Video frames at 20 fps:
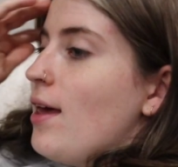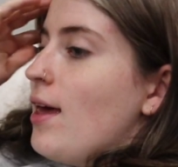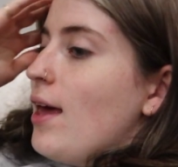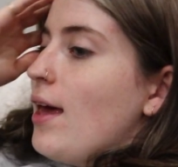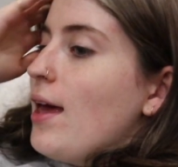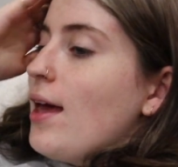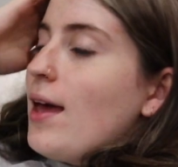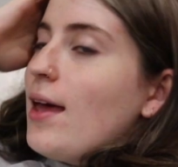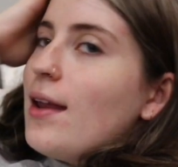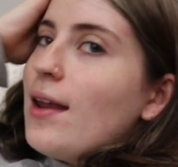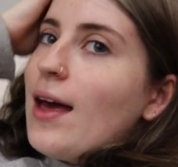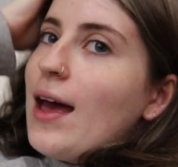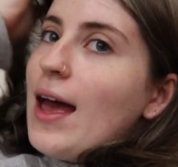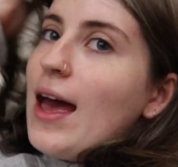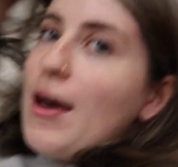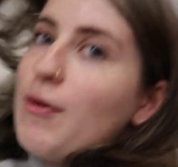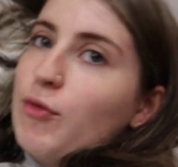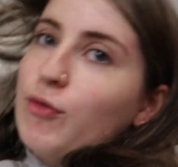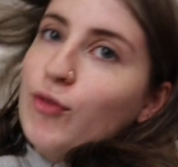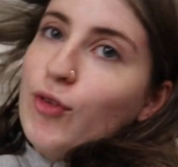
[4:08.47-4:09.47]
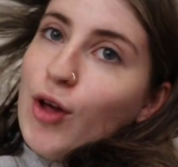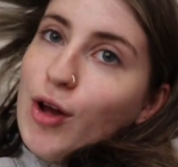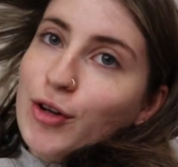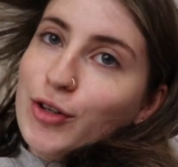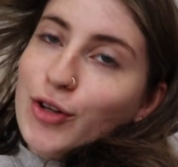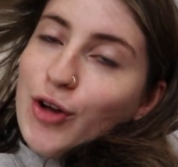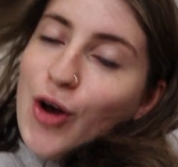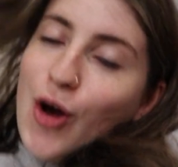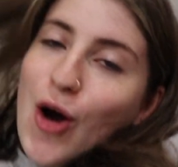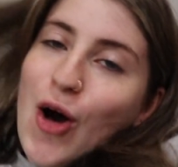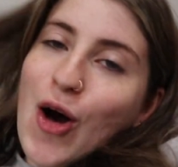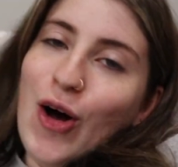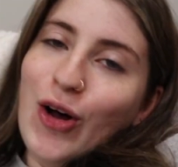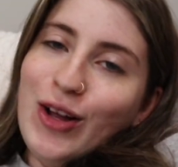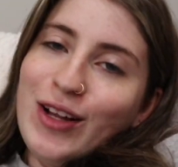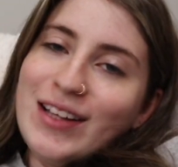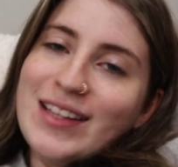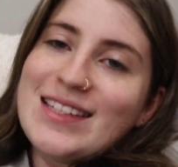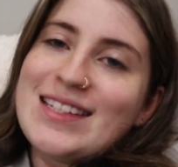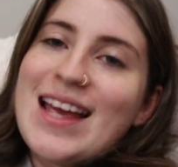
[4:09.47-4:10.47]
And I haven't vlogged
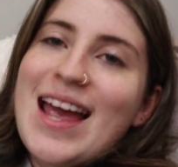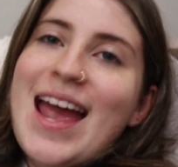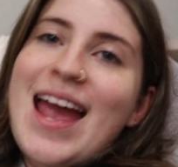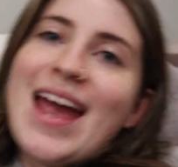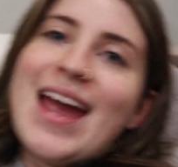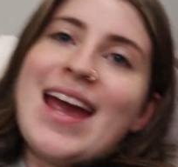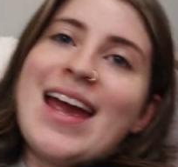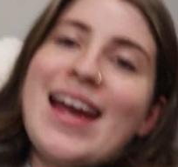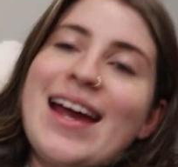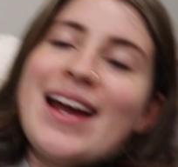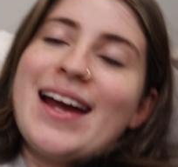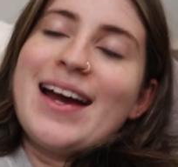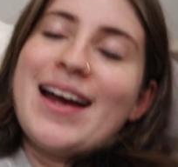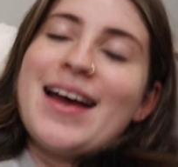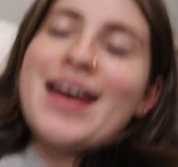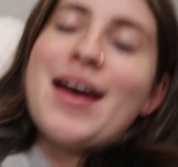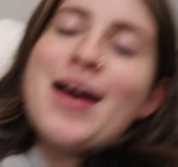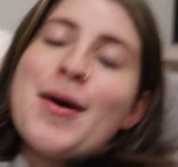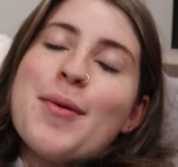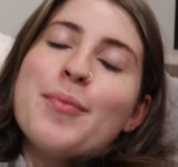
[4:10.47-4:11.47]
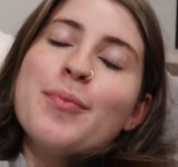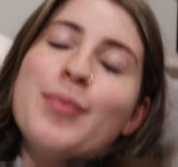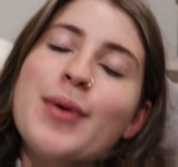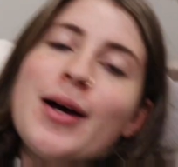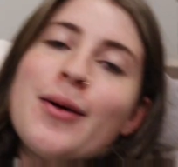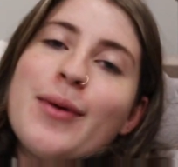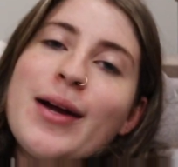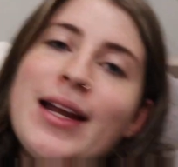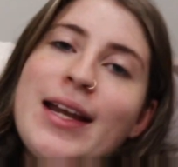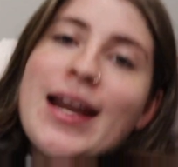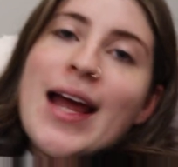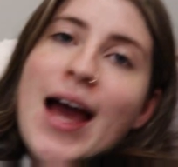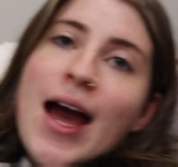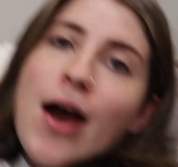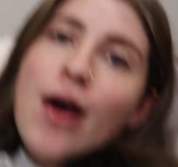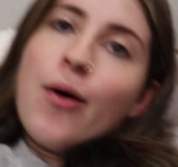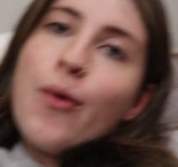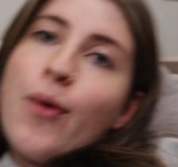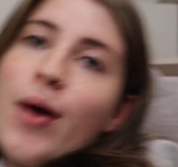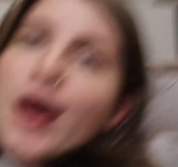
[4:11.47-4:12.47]
all day, but right
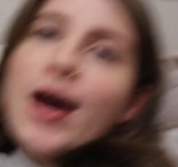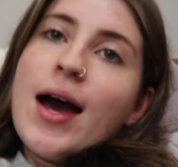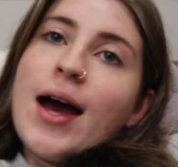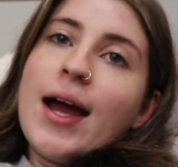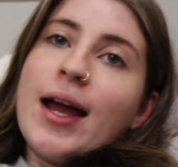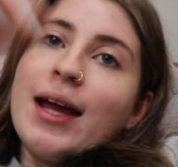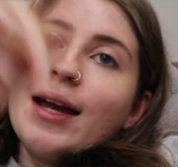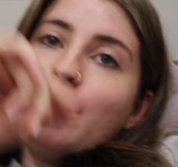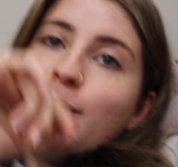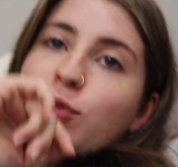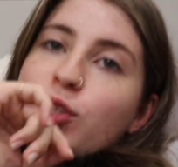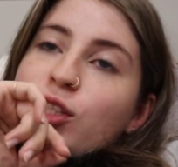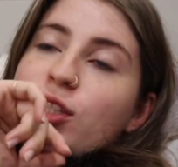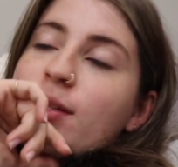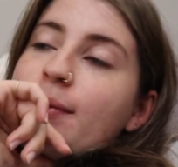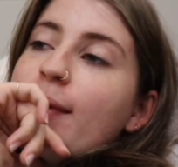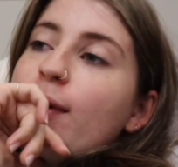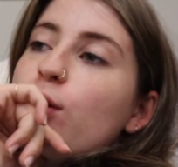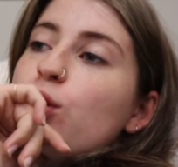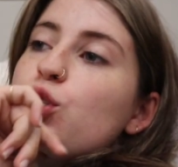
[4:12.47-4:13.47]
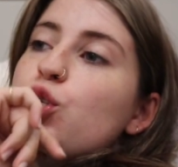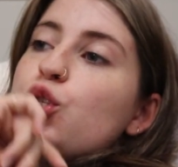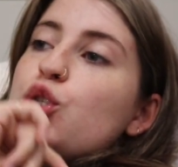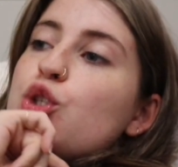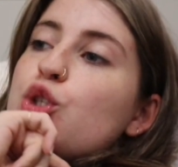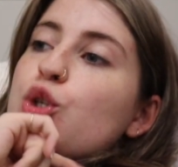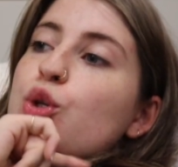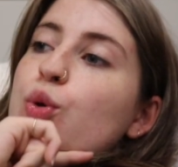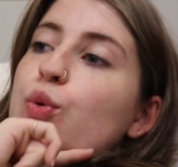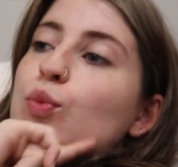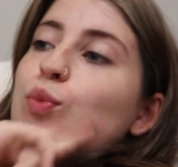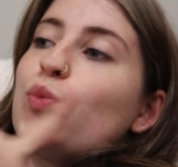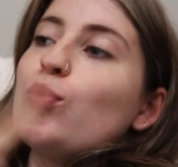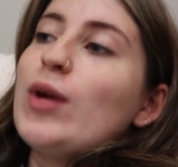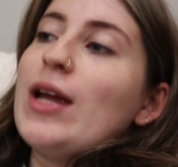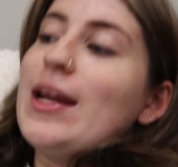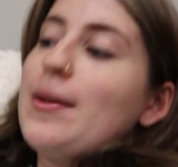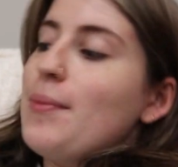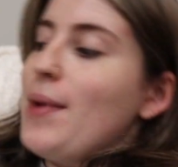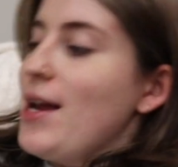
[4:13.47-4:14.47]
now I am just about to
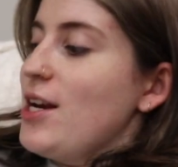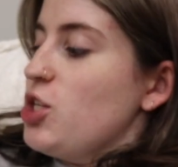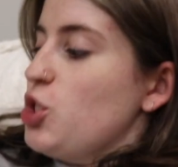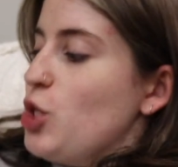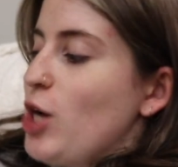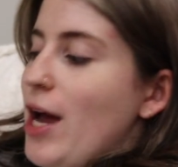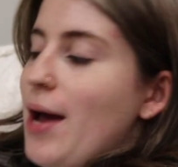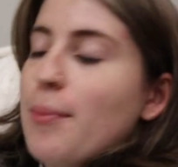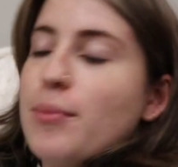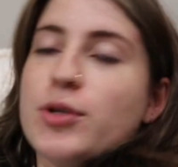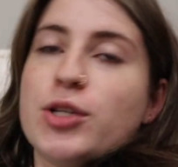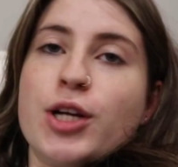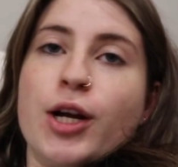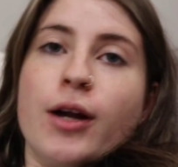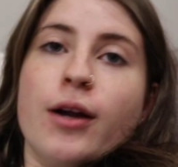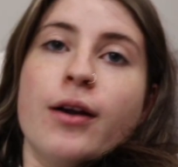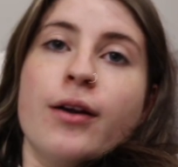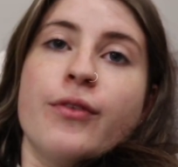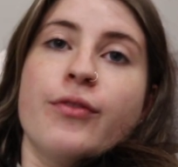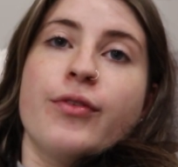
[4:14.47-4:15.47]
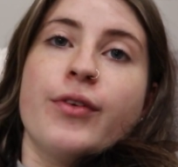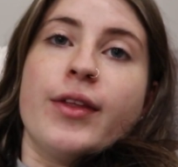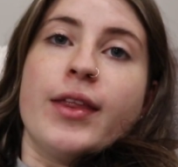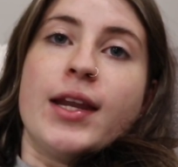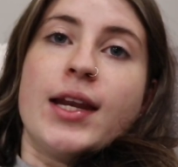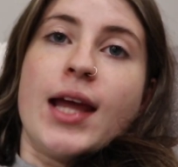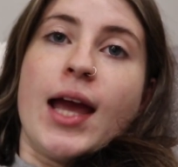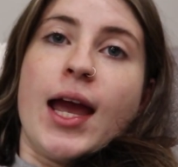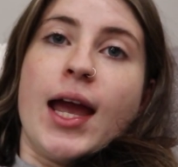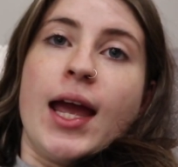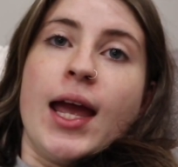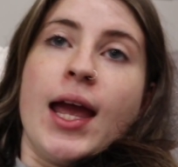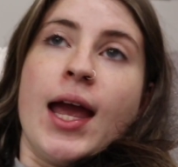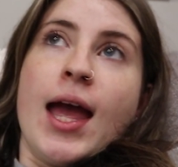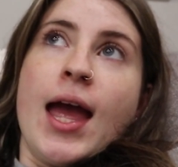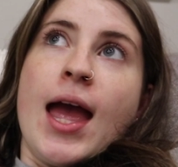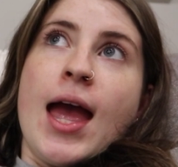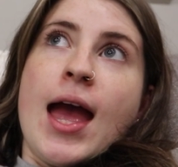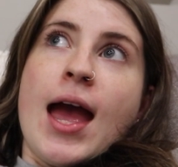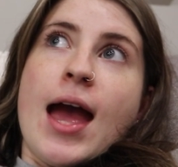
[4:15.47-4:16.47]
read my chapter for the day
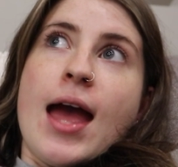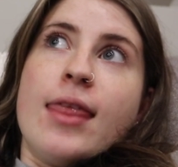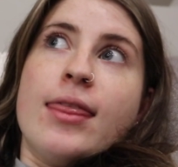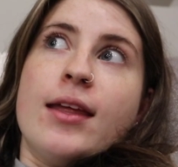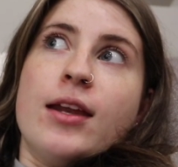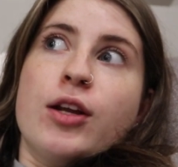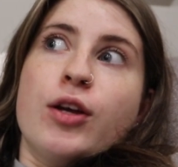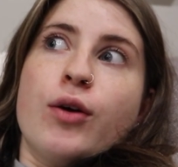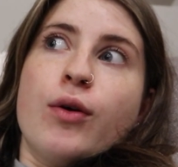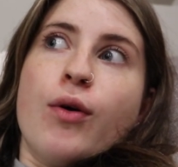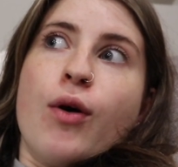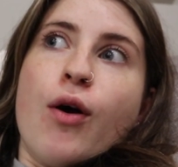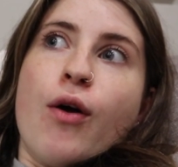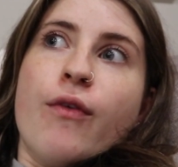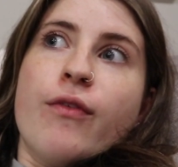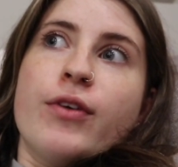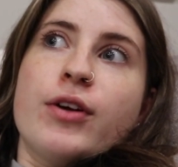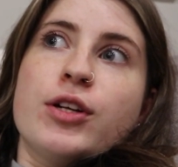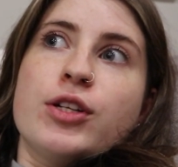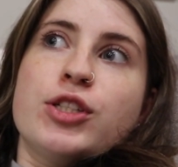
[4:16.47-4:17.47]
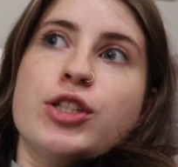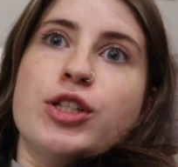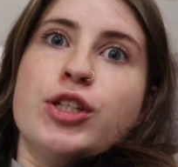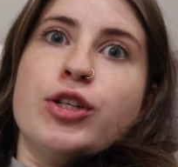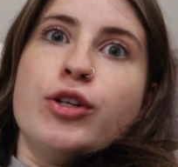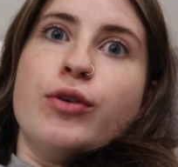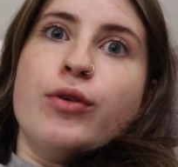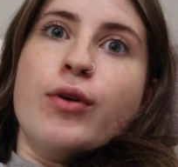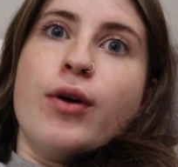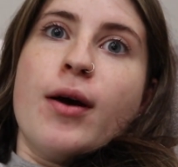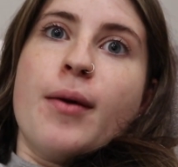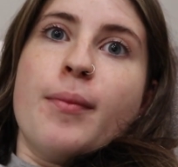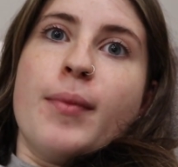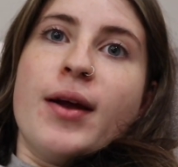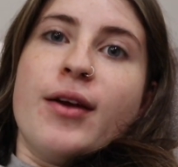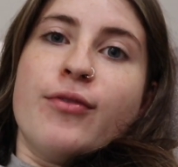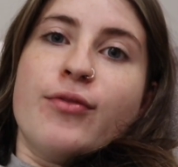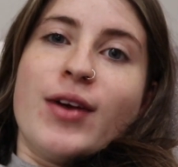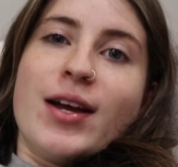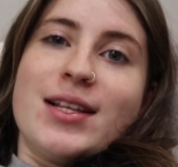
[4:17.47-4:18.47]
and then go over to
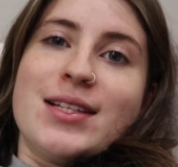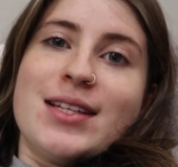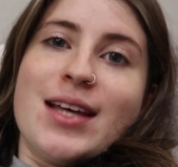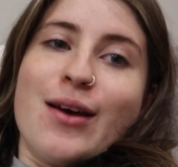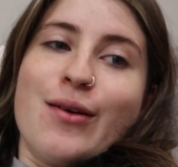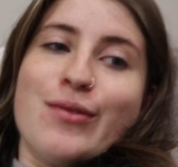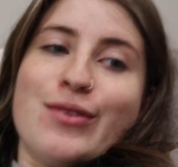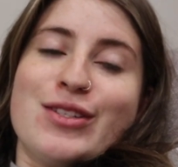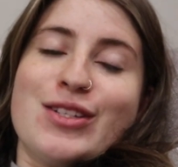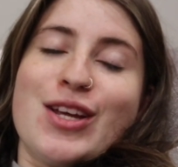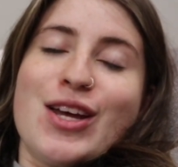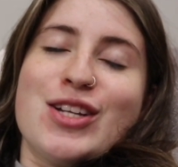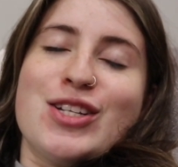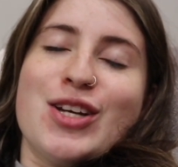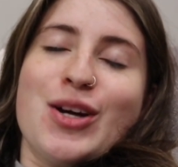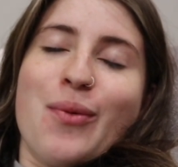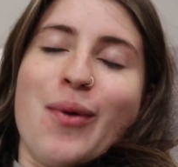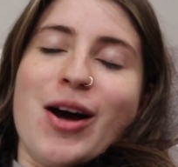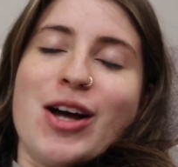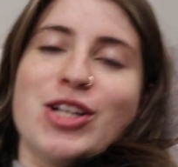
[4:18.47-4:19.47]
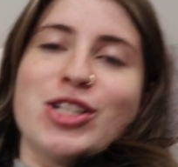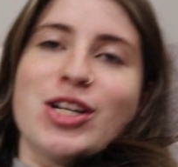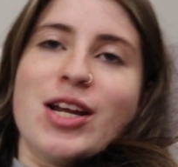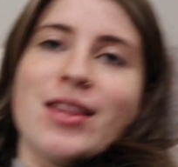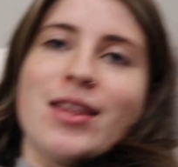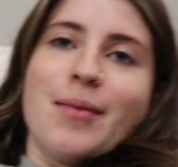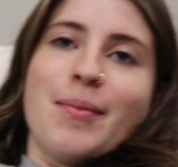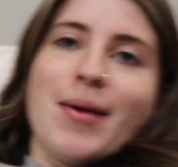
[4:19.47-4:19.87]
my friend's house to watch The